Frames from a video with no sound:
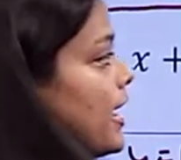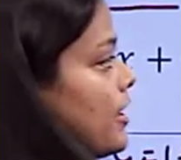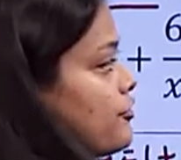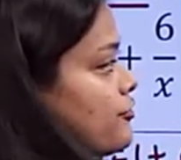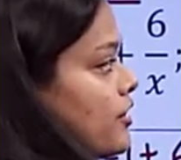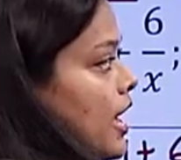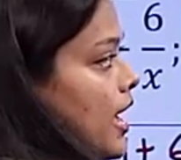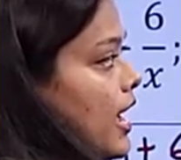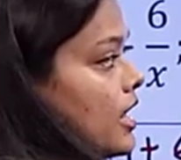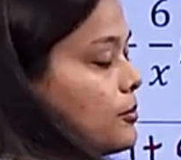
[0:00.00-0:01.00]
If
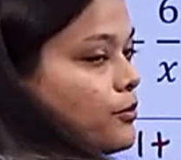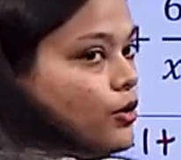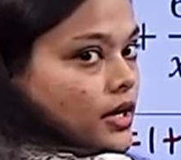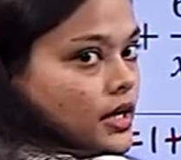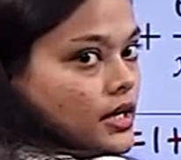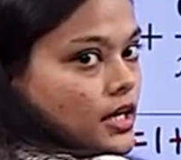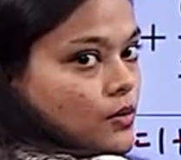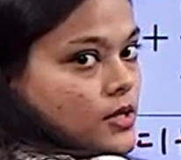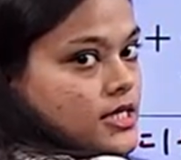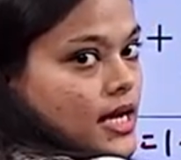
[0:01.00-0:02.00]
I will put an
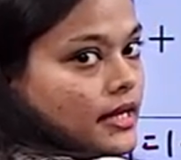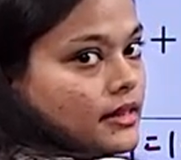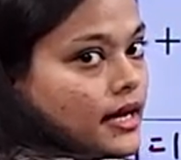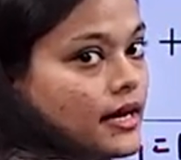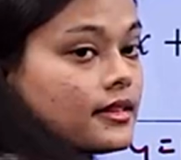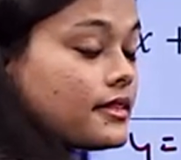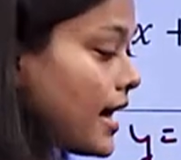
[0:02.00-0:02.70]
equal sign there